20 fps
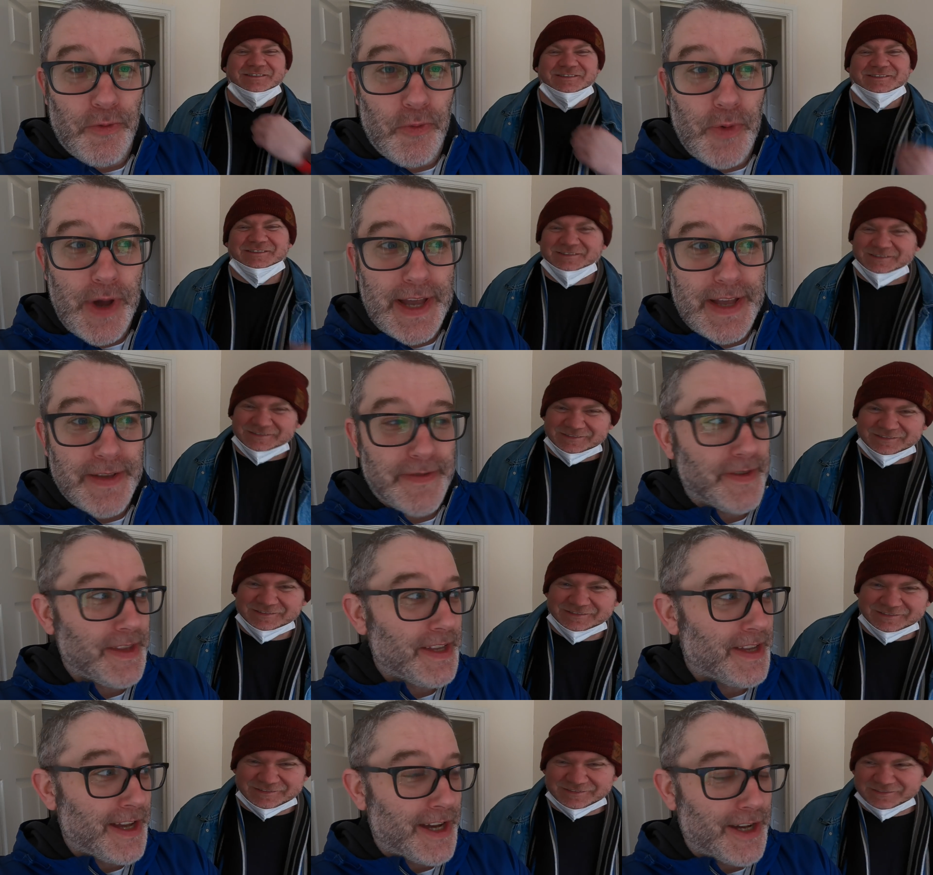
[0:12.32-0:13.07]
Speaker 1: were waiting
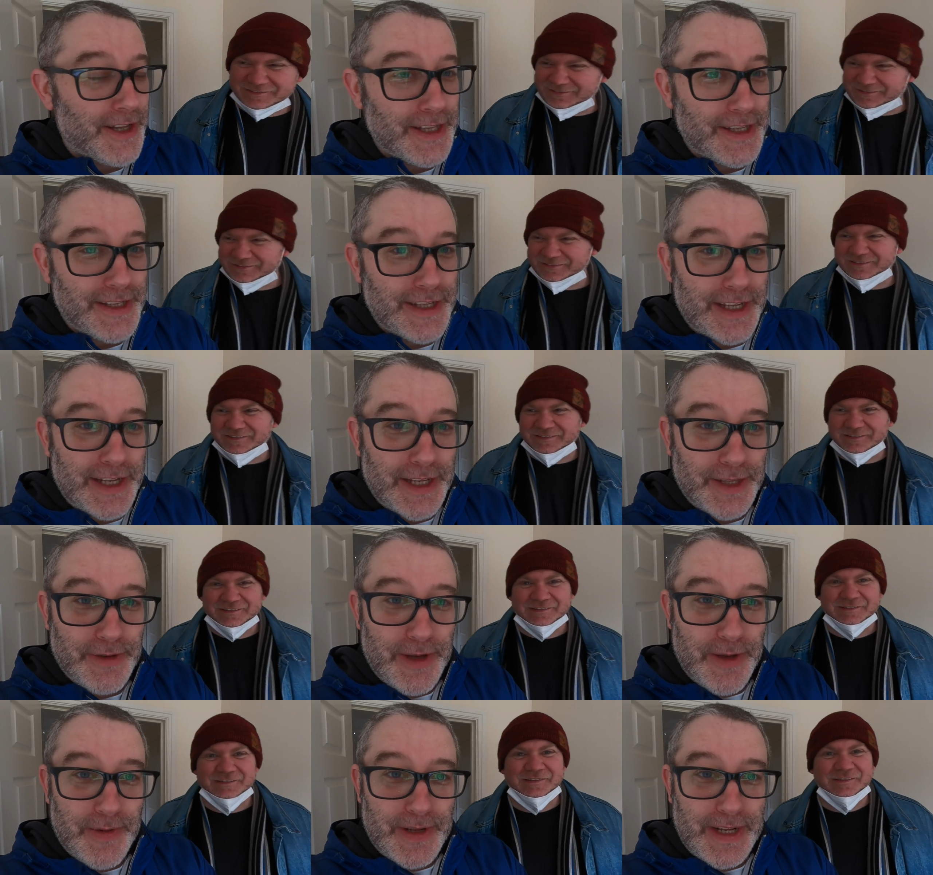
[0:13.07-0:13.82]
for the garden centre
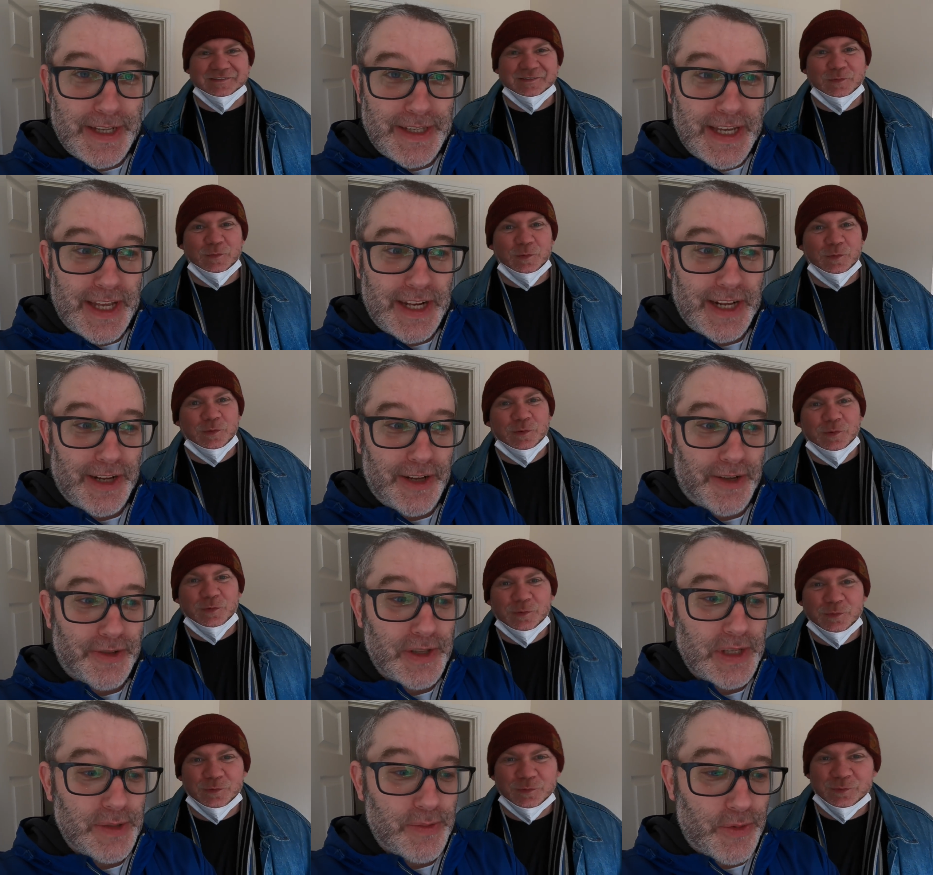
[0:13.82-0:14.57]
to open at 10
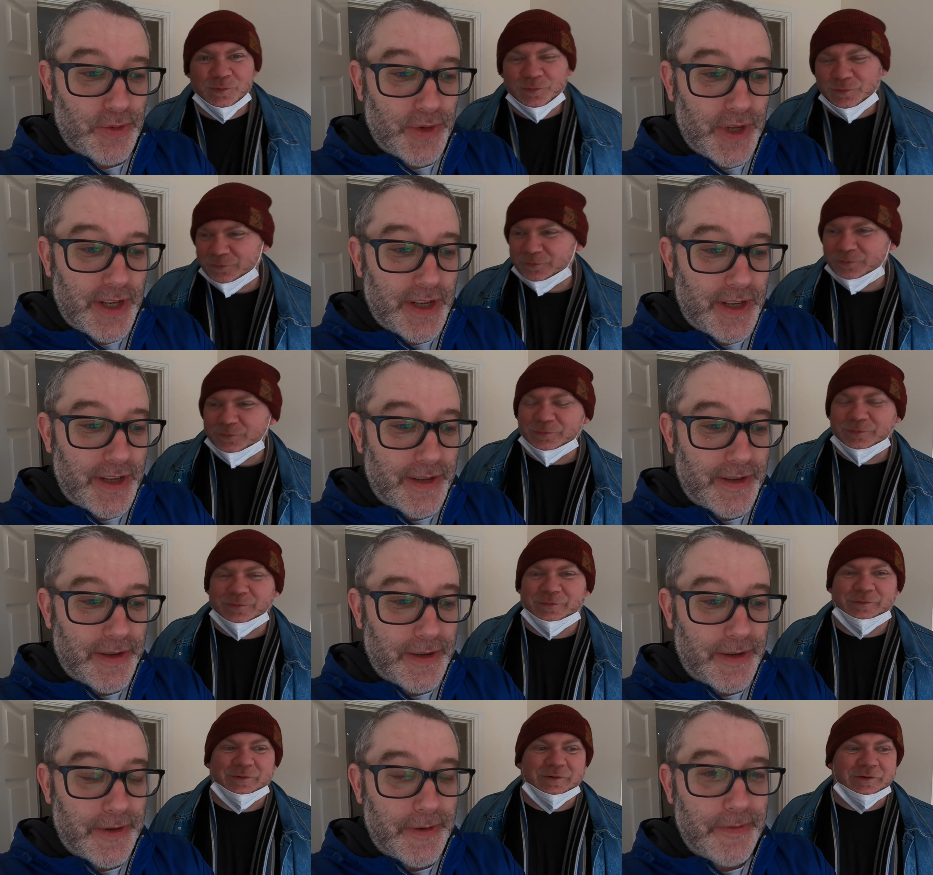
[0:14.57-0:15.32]
o'clock this morning.
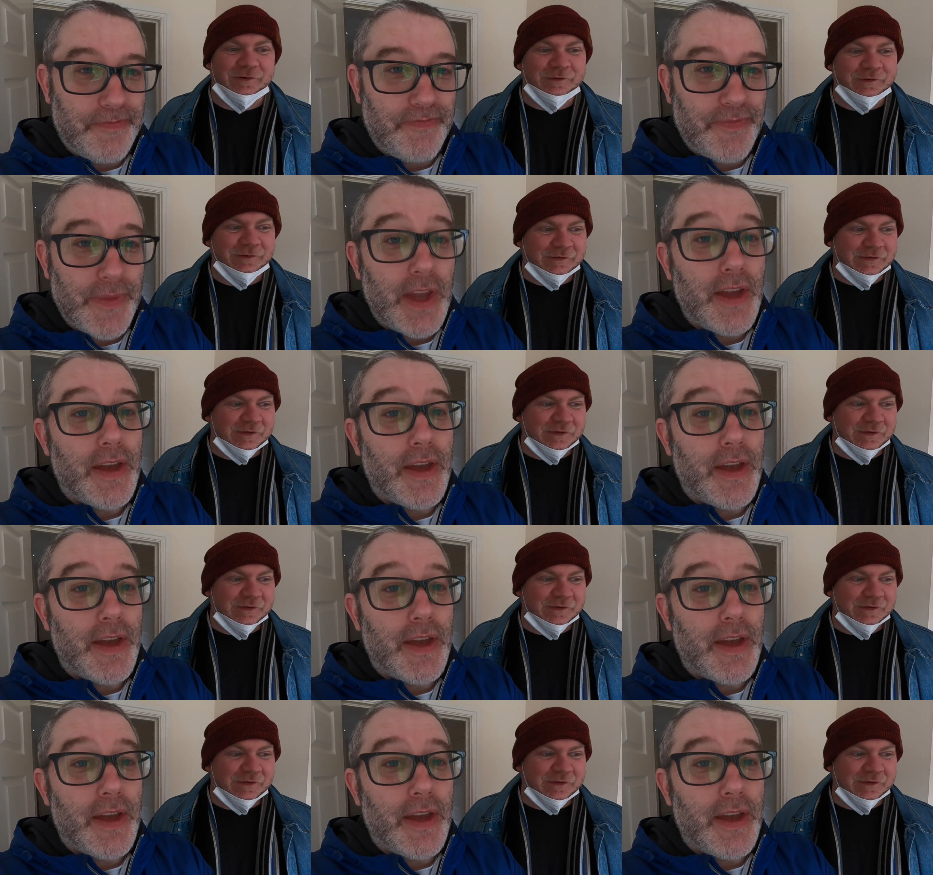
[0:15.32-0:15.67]
We were.